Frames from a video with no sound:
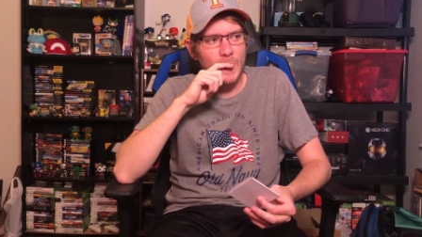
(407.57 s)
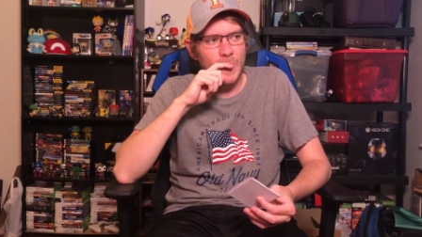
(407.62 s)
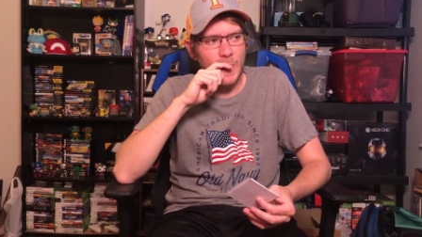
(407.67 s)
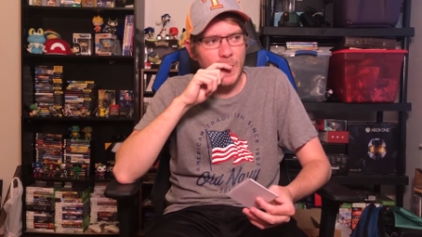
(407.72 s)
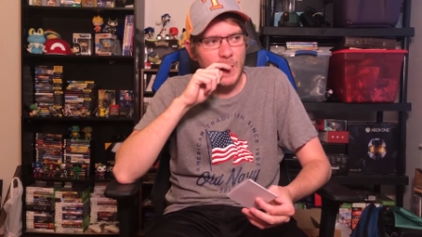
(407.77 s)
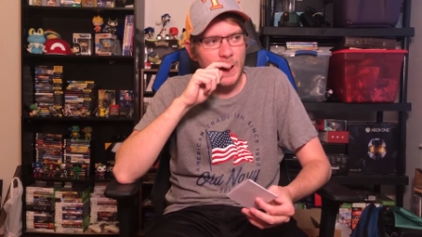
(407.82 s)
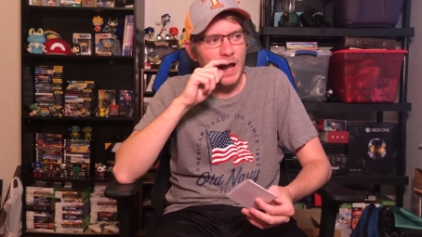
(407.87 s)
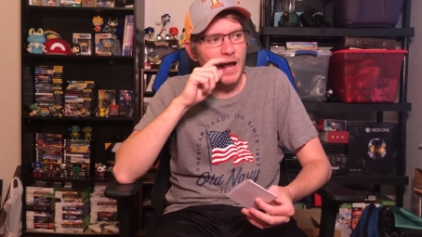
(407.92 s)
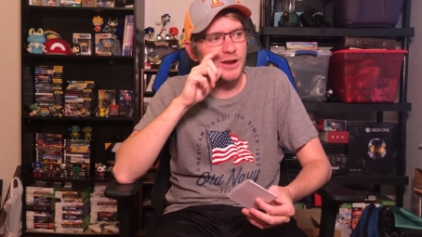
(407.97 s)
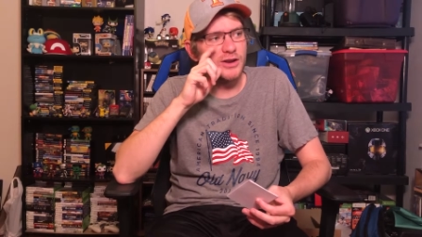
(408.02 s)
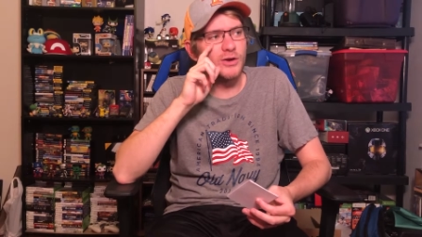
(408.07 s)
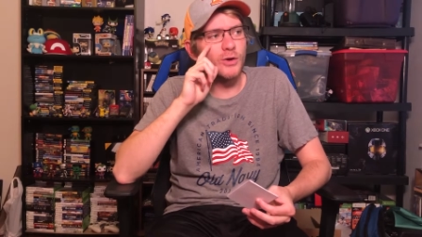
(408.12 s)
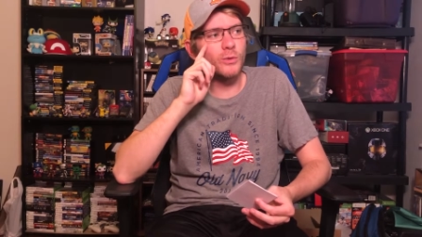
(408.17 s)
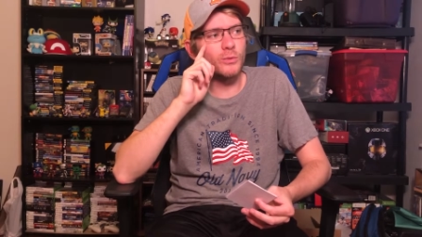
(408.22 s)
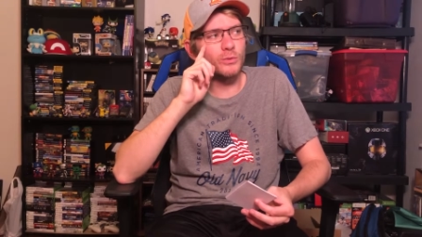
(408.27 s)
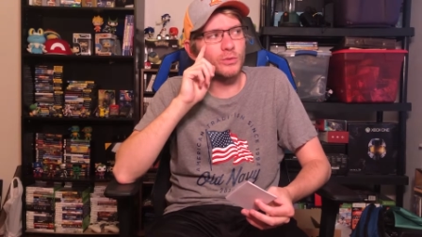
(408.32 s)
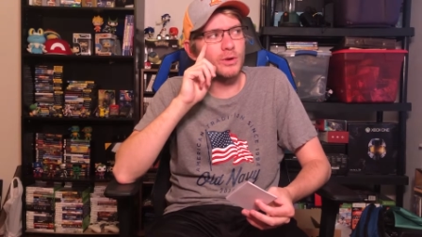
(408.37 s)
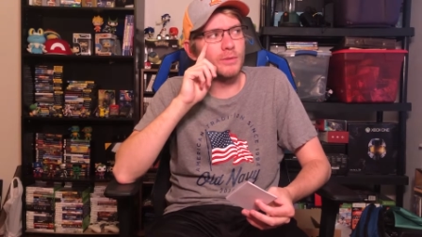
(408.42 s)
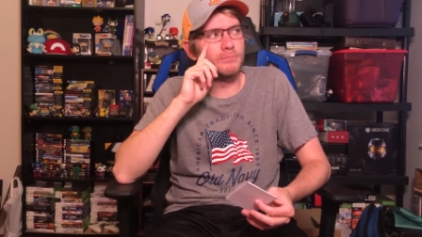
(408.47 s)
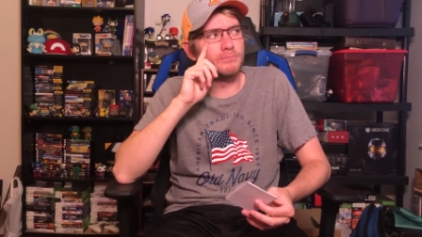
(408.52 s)
And I don't
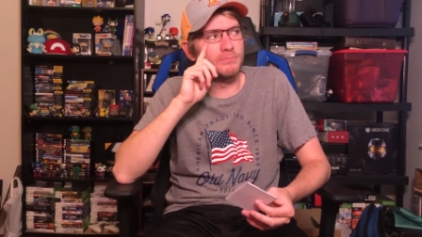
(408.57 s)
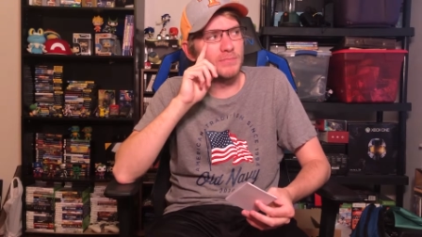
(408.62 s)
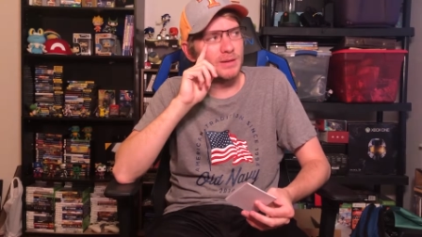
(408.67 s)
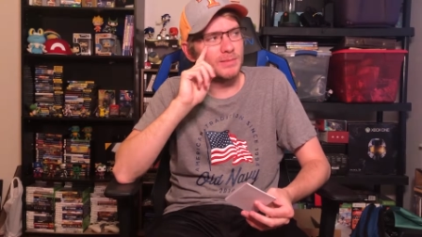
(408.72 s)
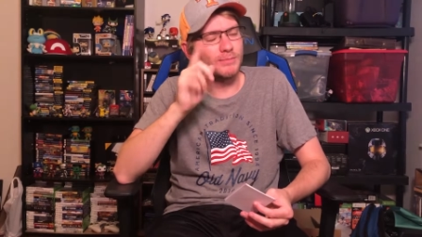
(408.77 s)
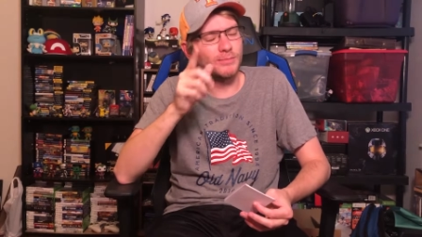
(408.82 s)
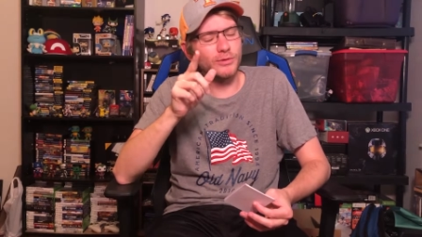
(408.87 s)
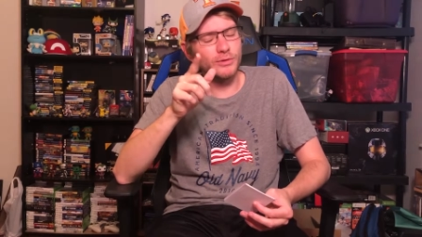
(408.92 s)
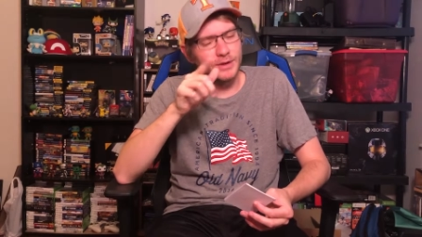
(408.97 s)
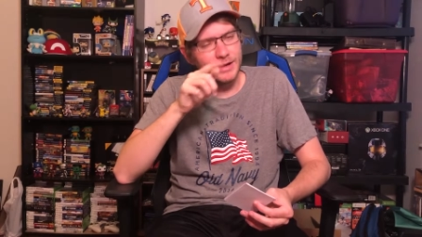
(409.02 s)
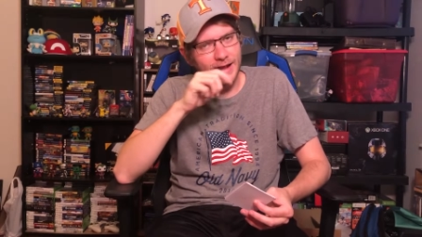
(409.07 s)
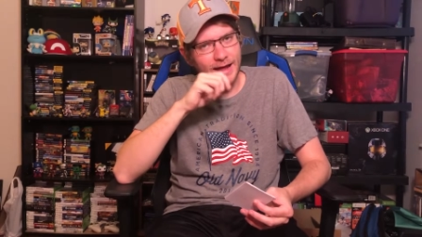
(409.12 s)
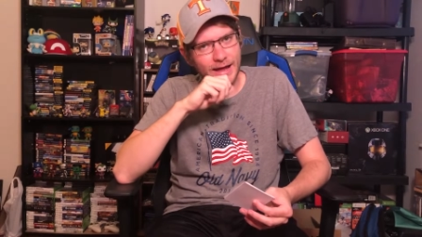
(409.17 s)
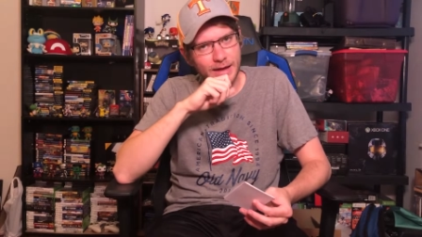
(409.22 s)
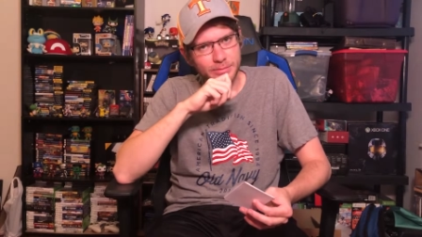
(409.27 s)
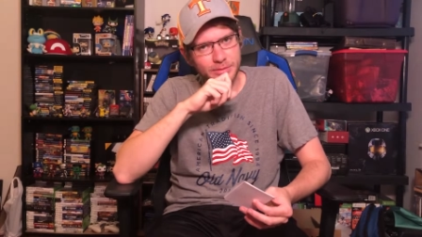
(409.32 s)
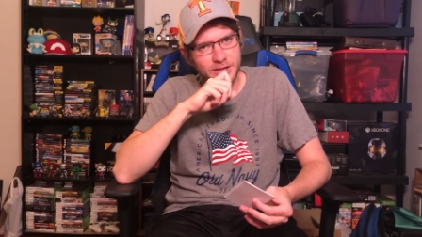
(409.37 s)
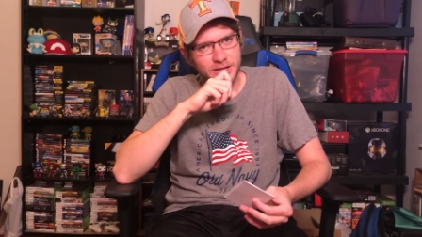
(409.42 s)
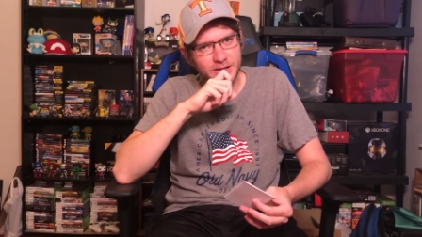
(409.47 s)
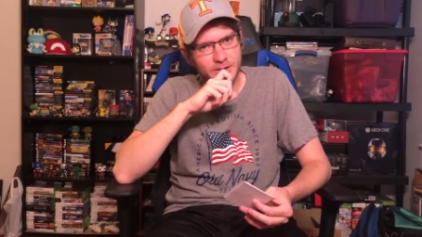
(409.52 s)
remember it
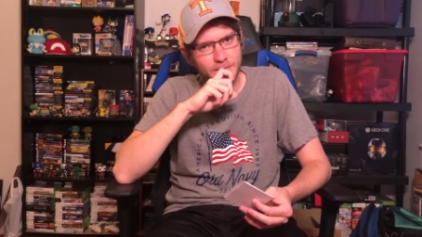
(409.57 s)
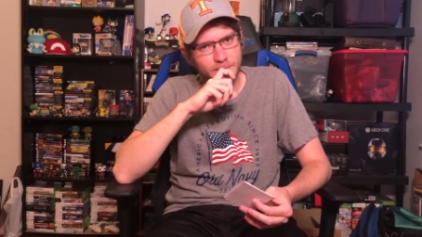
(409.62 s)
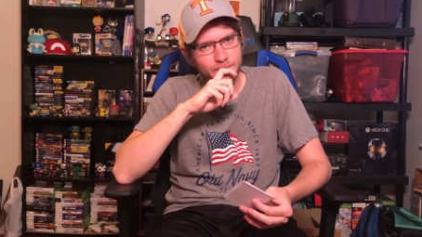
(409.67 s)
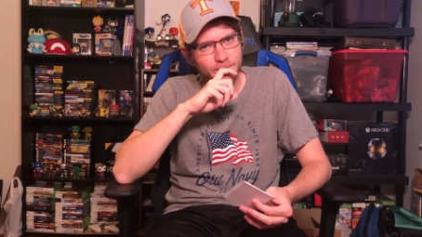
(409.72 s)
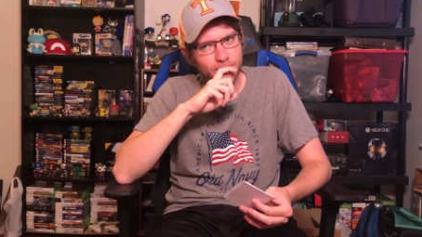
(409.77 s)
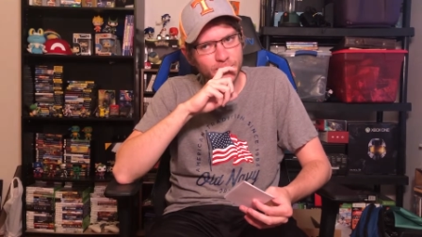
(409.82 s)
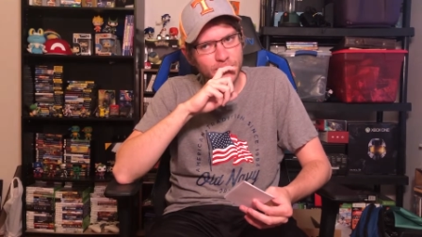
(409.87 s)
happening,